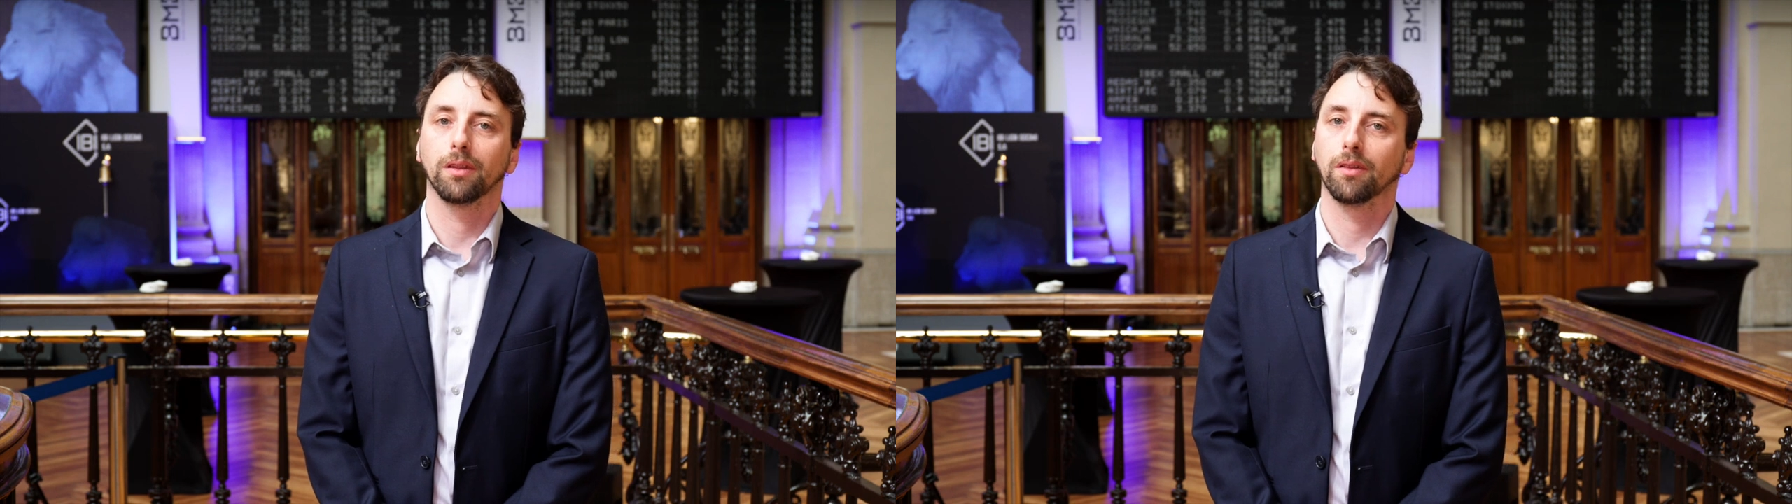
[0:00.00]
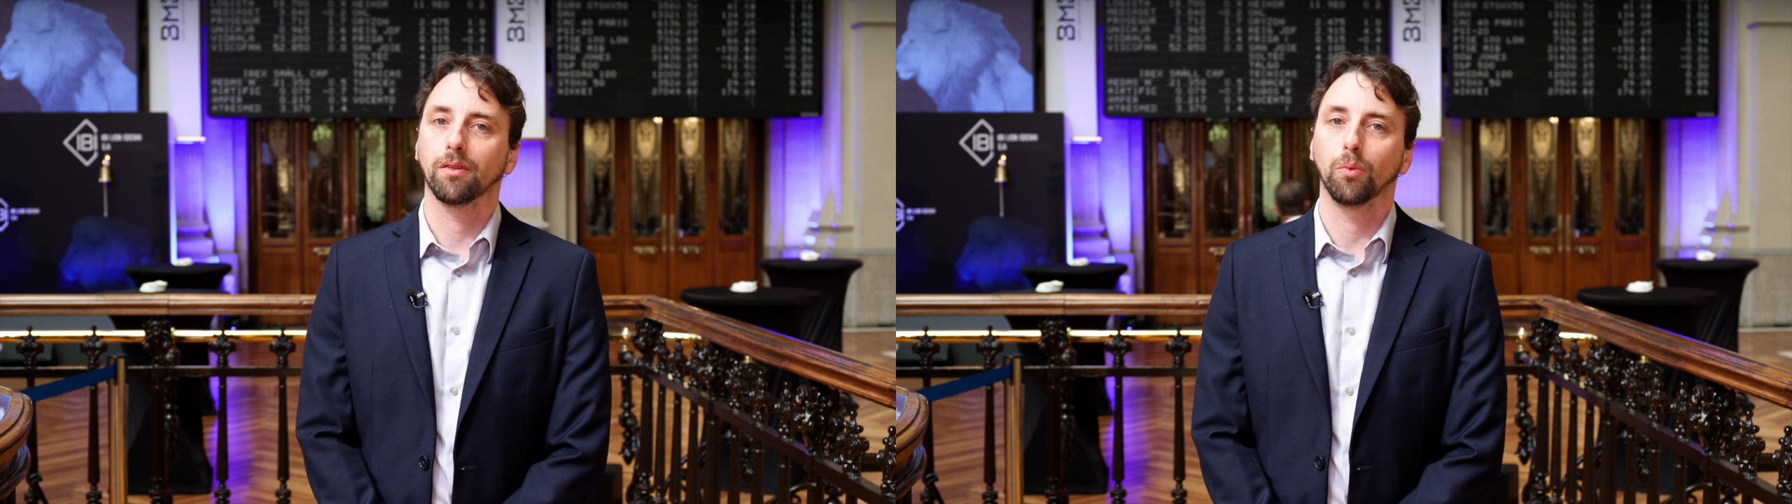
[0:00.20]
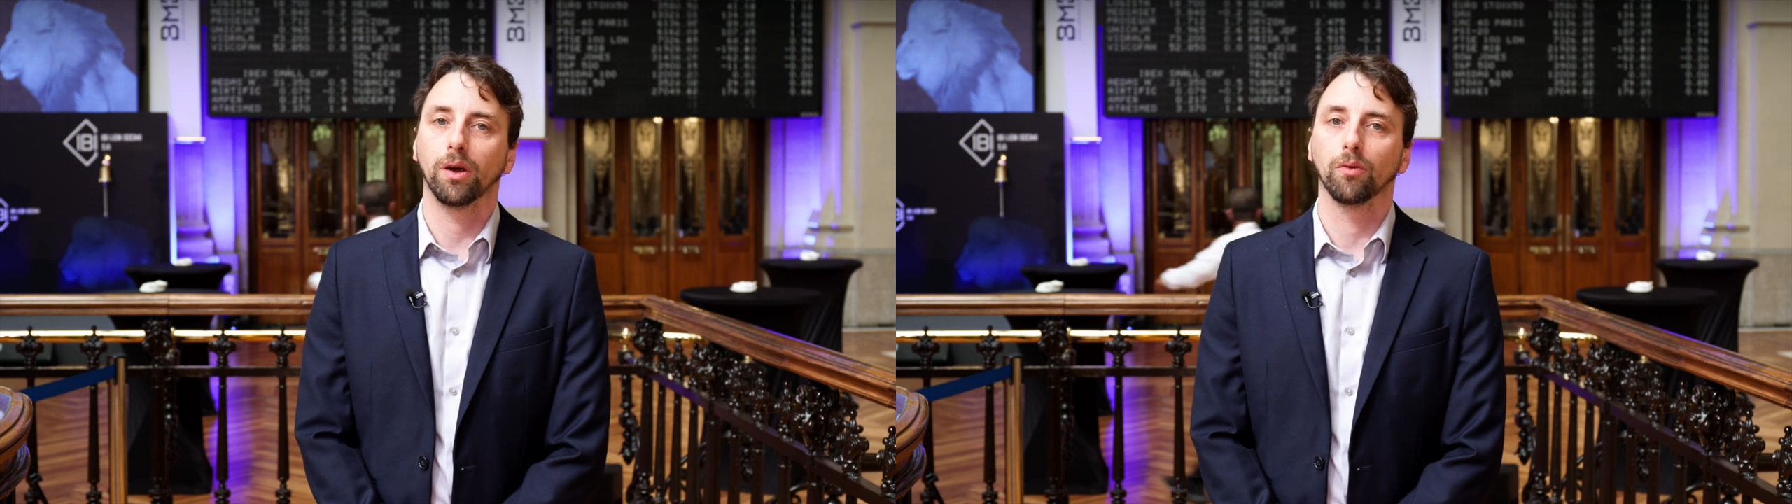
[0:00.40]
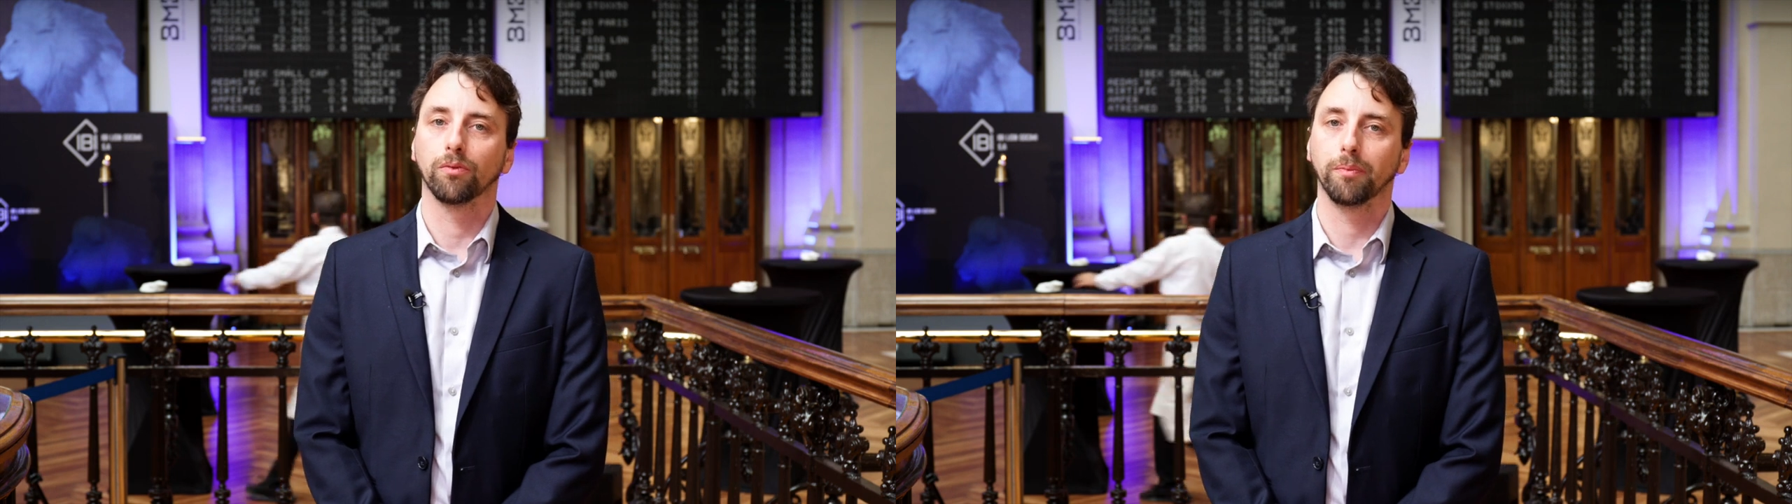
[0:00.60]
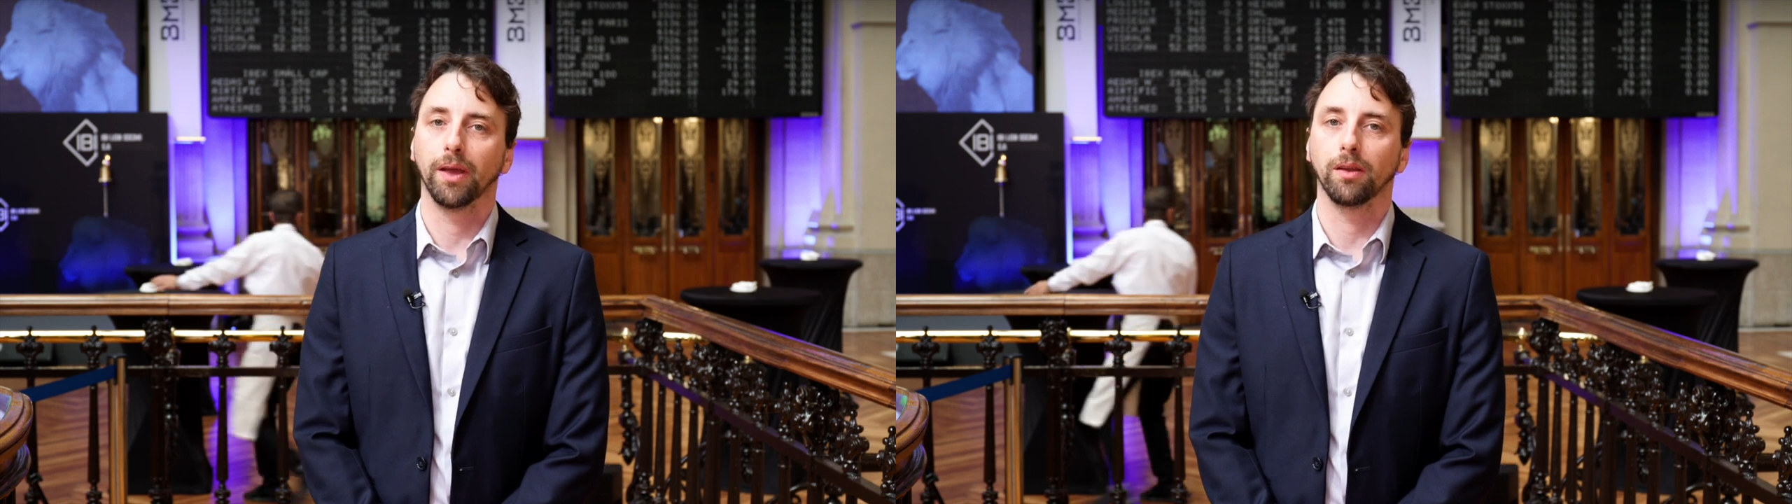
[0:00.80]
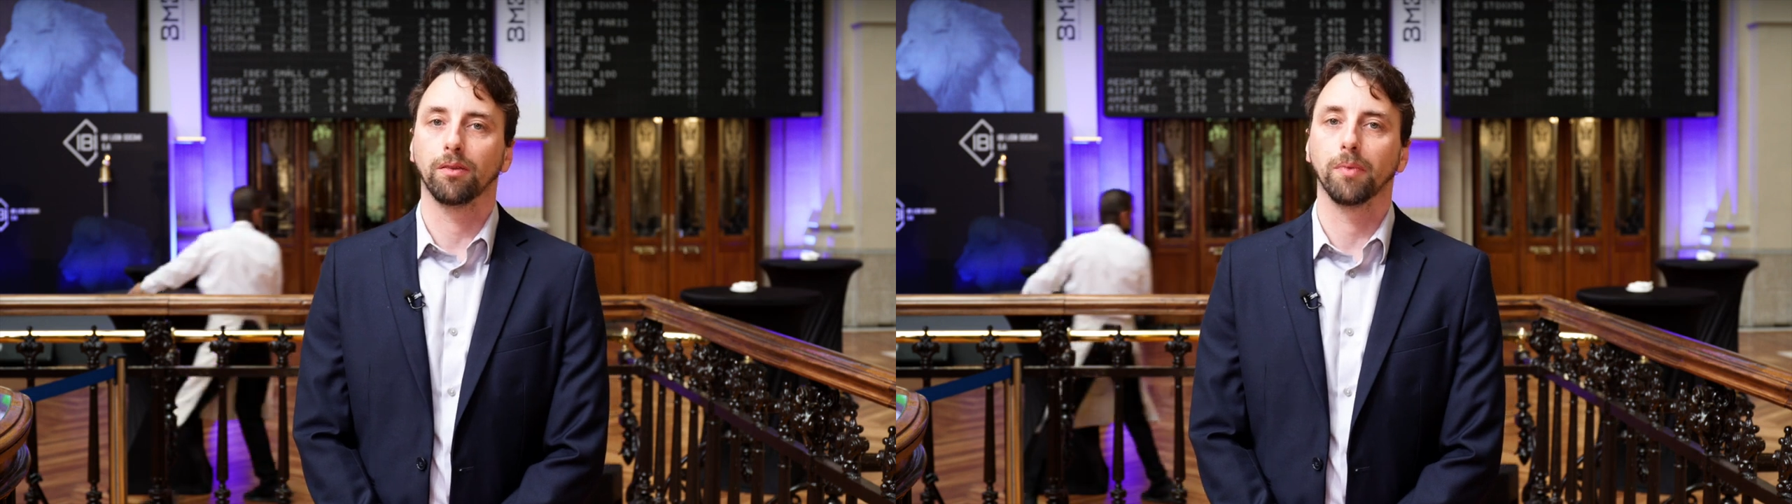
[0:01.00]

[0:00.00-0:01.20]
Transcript: it's one of many